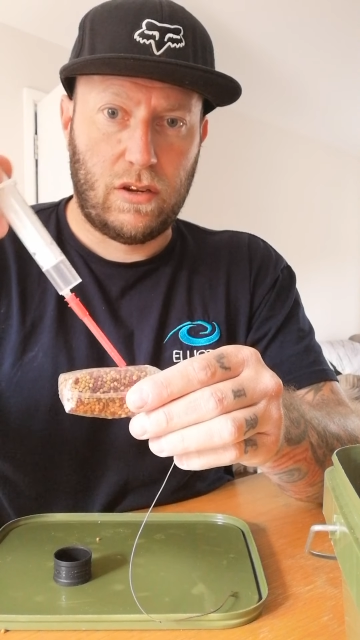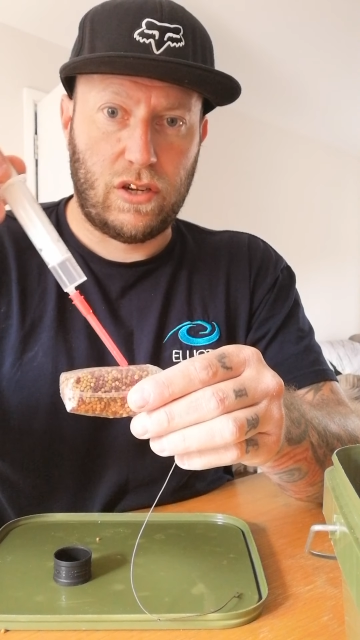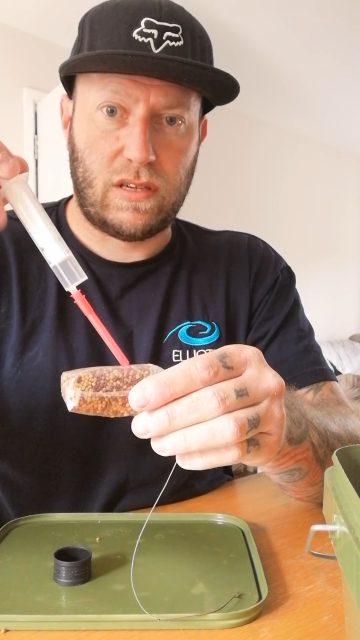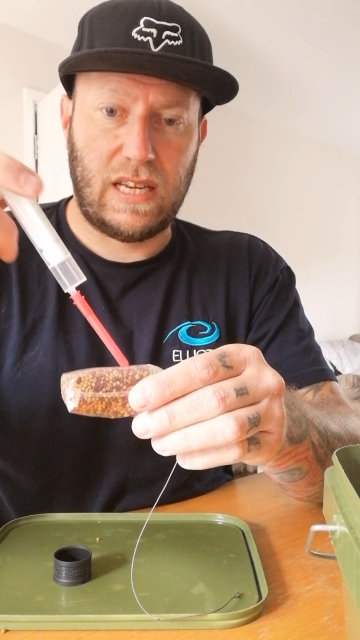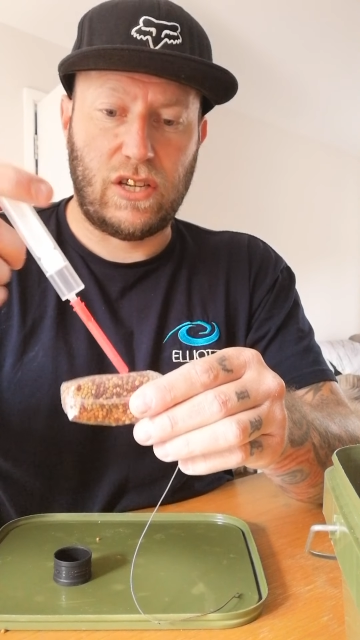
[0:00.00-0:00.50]

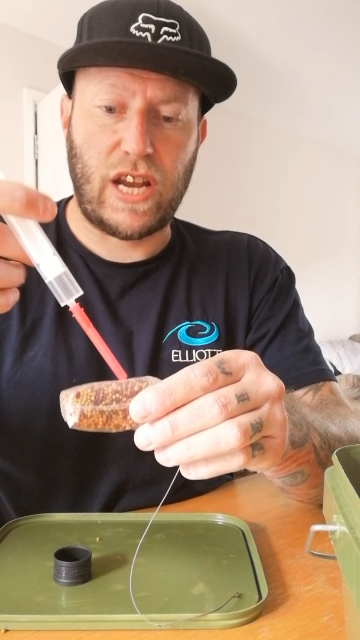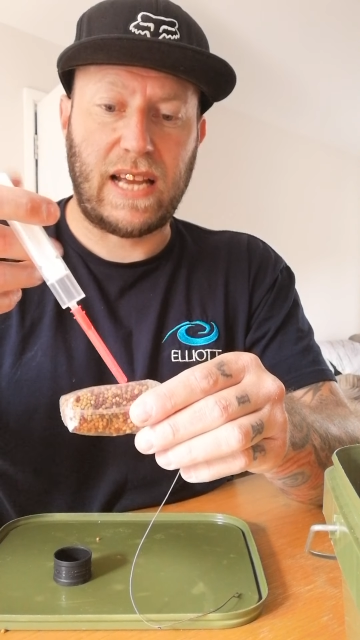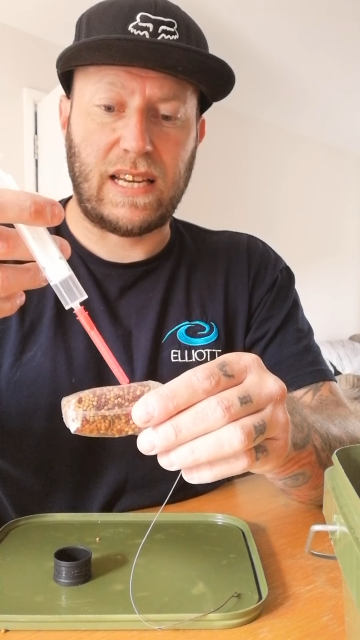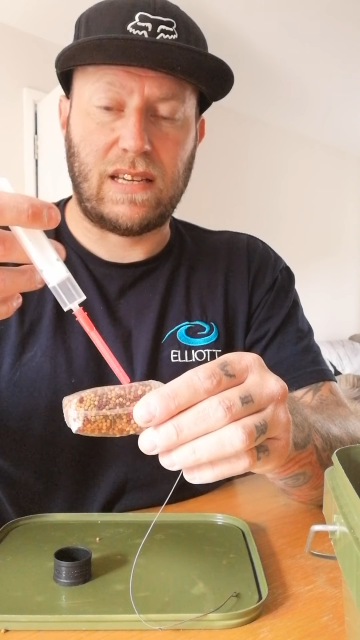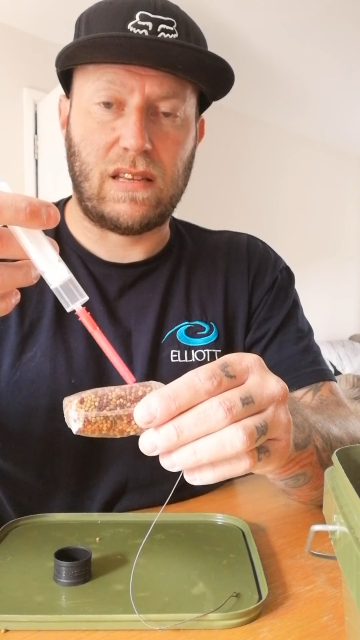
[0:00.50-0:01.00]
just
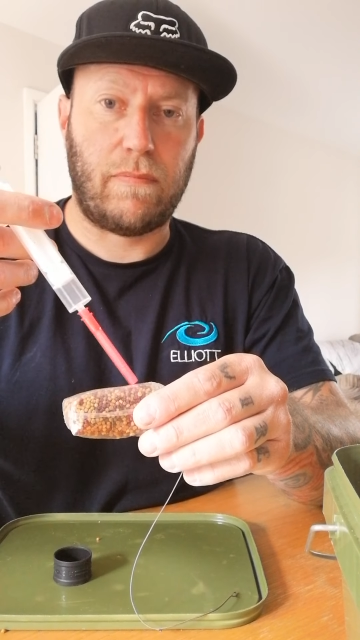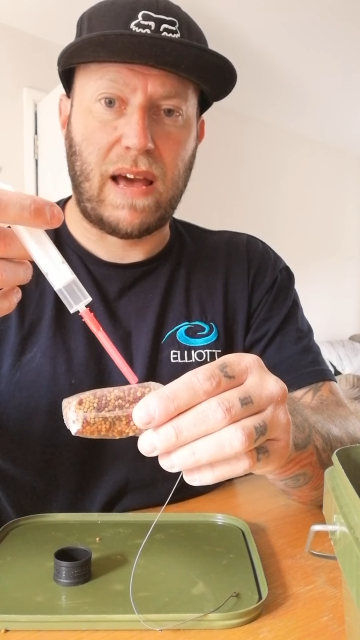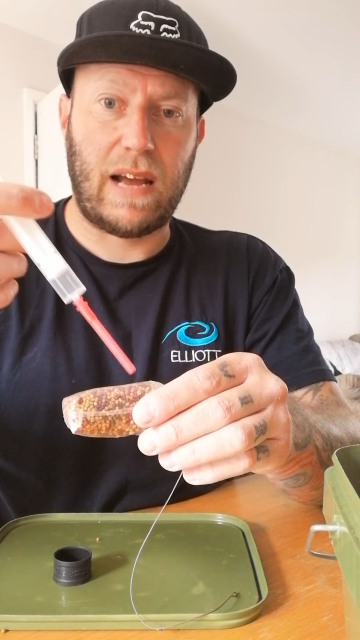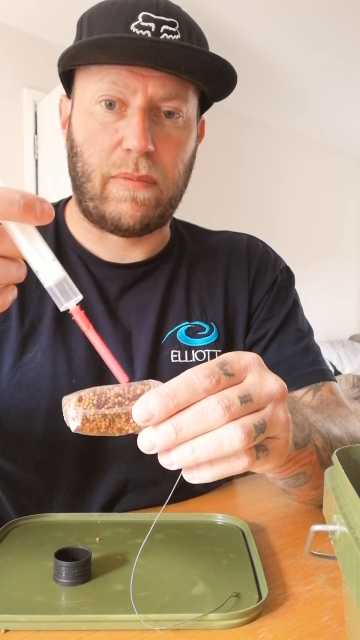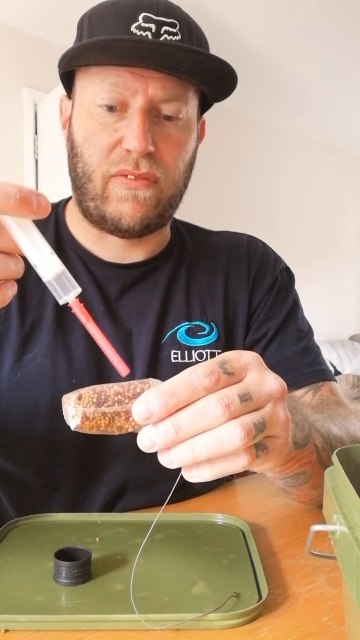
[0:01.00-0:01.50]
inject into the
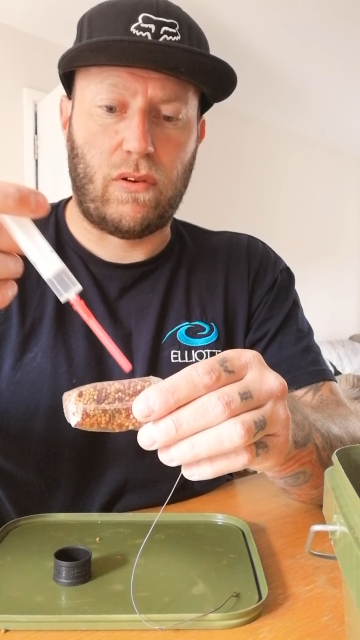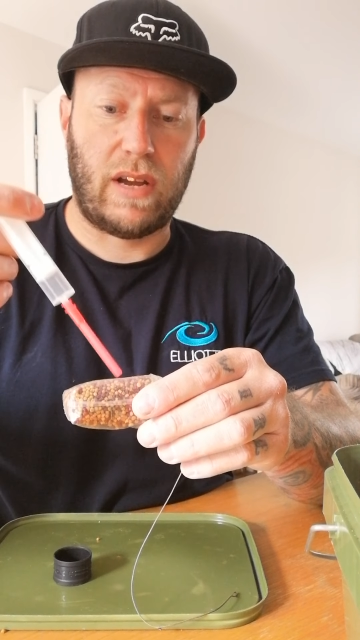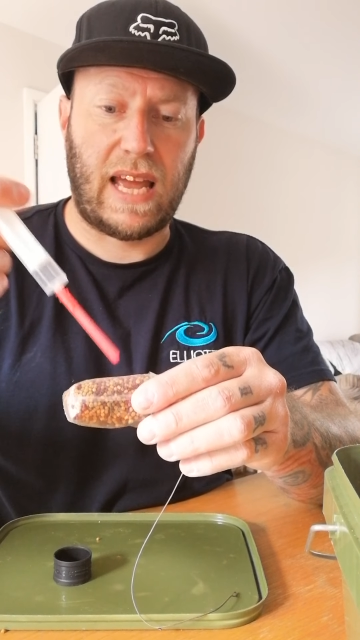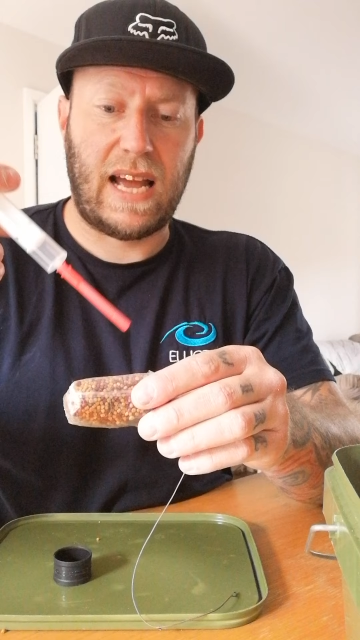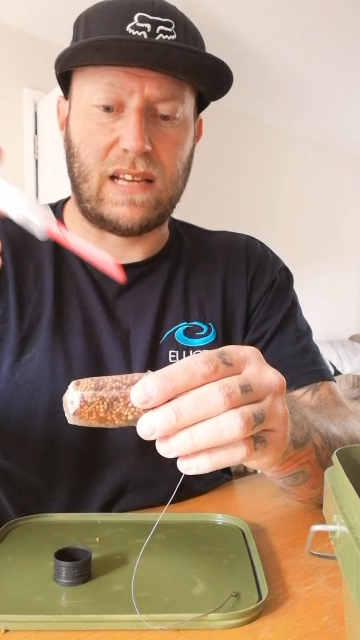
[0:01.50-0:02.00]
bag
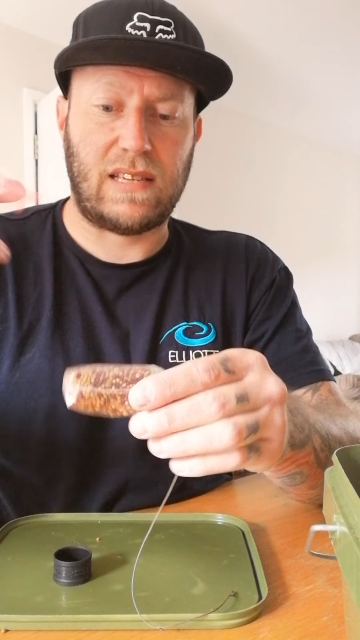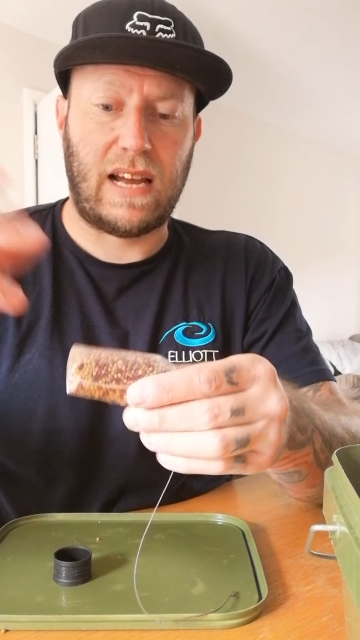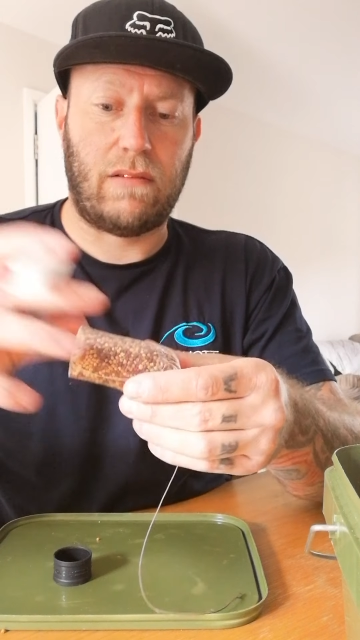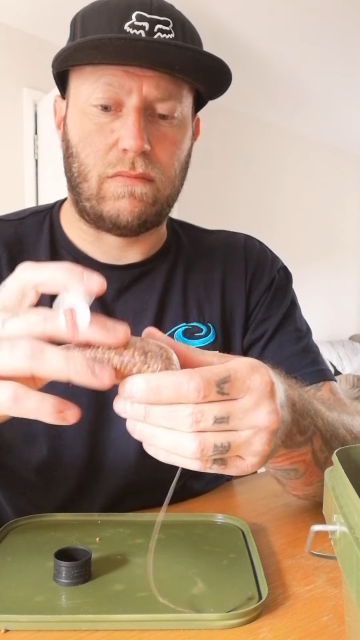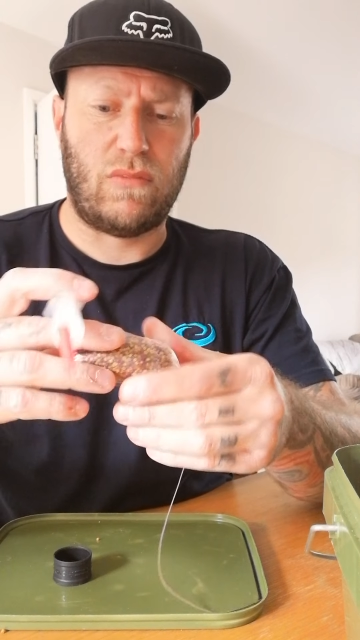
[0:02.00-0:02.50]
before I cast
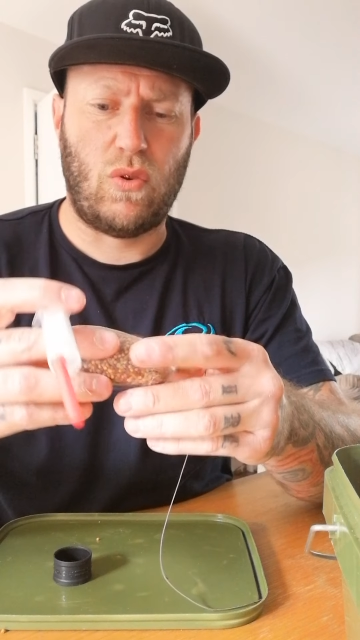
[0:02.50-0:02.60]
out.